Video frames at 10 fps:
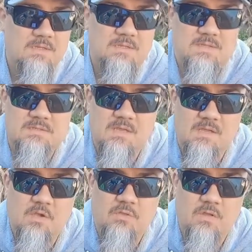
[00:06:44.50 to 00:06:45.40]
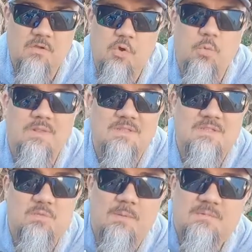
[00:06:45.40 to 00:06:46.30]
This is the their Gorilla
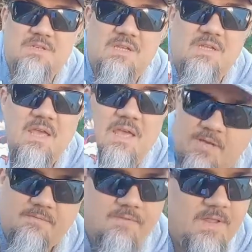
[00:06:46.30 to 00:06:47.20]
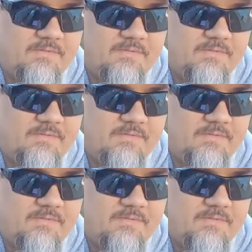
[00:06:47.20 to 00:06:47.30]
Swim Jig, made for